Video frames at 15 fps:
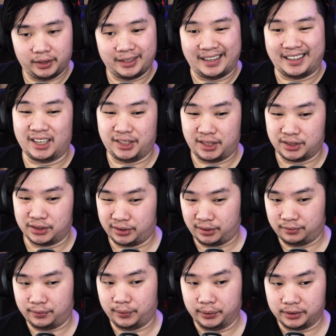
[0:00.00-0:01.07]
or something, and then
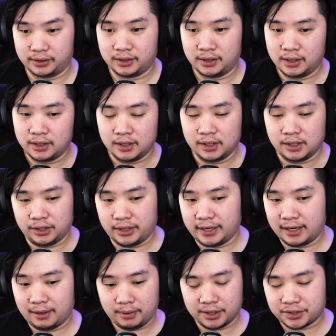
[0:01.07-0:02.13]
there's your voice.
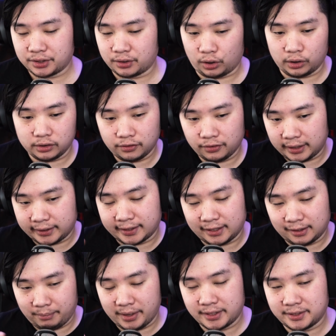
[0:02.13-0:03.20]
You got to make sure all of
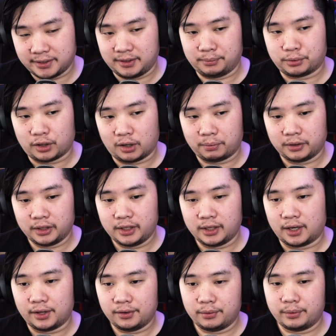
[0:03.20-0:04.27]
that kind of mixes in
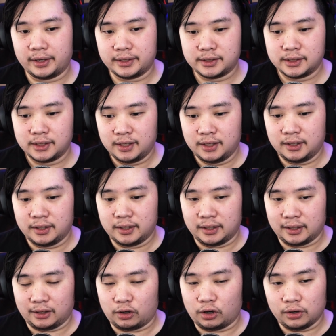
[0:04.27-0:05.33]
properly. Otherwise,
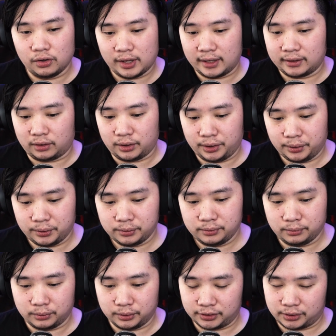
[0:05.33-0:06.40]
all that
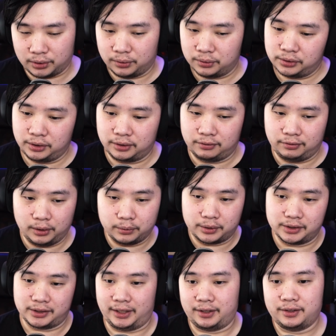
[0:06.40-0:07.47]
audio will just go to your
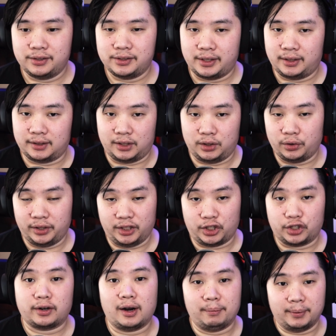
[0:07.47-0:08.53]
viewers' ears and
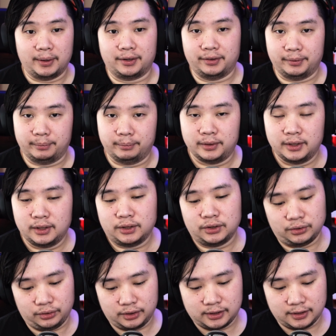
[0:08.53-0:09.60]
annoy the crap out of them.
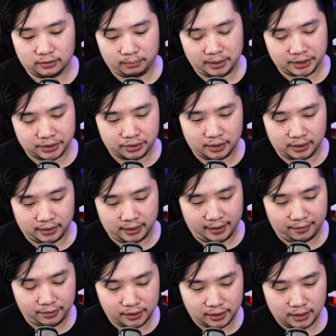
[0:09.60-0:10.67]
So you just have to make sure
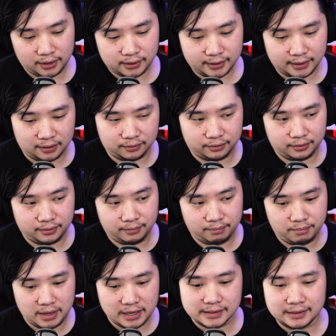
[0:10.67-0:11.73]
that everything is kind
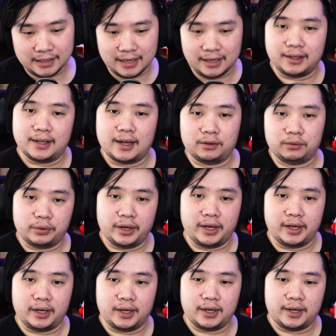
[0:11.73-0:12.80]
of mixed in
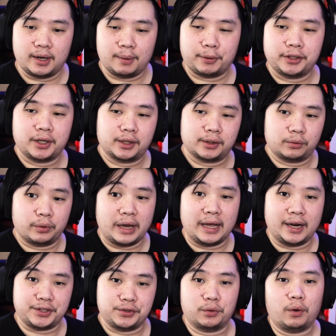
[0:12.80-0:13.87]
that way, in a particular
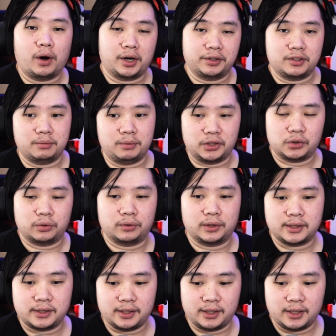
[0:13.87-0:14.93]
way that you want it to be.
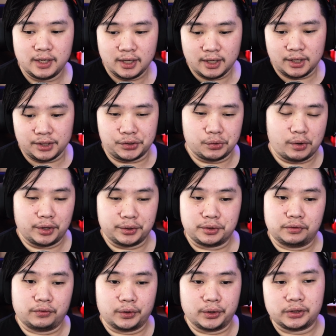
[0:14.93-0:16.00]
So let's say you
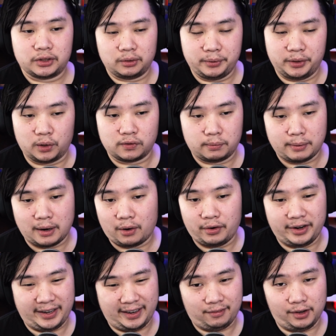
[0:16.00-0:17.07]
want your voice to be
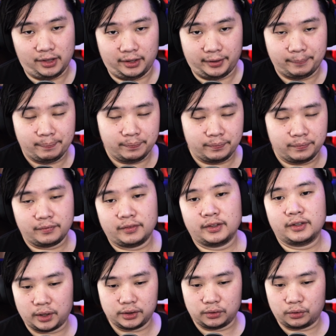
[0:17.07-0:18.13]
overpowering everything.
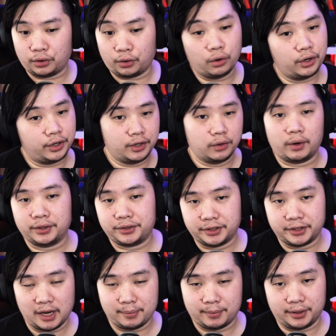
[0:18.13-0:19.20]
You want, or you
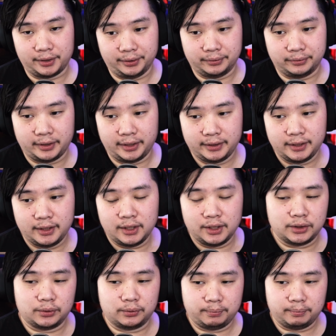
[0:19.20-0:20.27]
want your game audio, right?
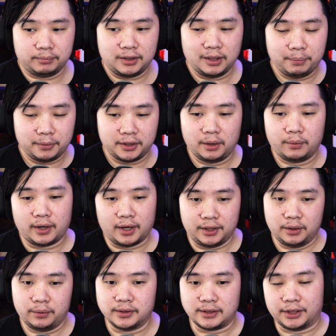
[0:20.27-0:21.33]
So typically
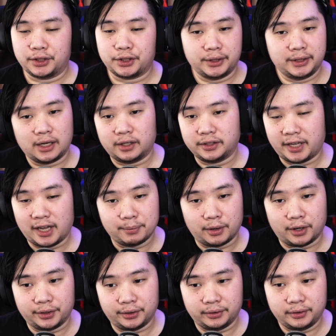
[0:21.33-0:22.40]
what I do is I turn
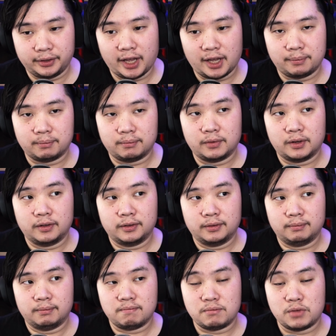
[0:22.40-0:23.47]
down game
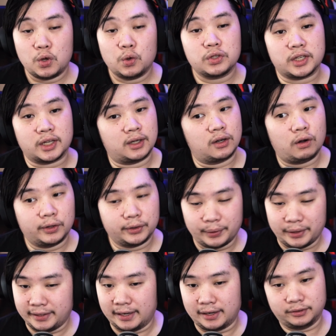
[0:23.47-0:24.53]
music
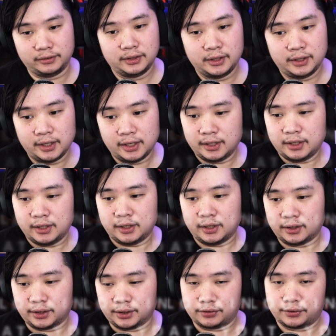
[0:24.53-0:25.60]
all the way down,
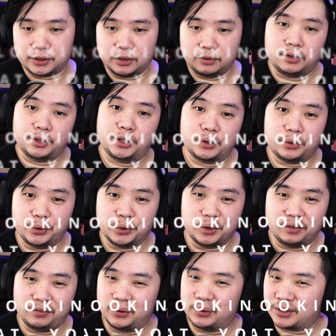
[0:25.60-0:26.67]
because first of all, you
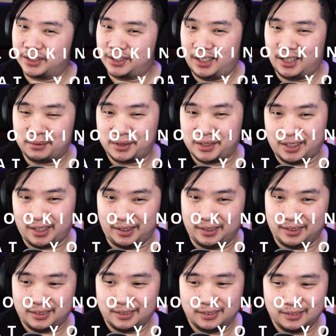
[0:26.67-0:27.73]
don't know if those are
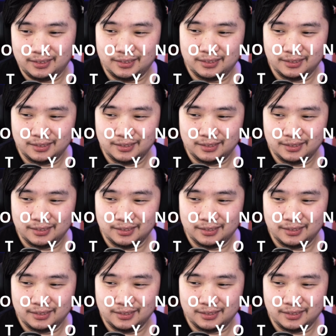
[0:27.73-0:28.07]
DMCA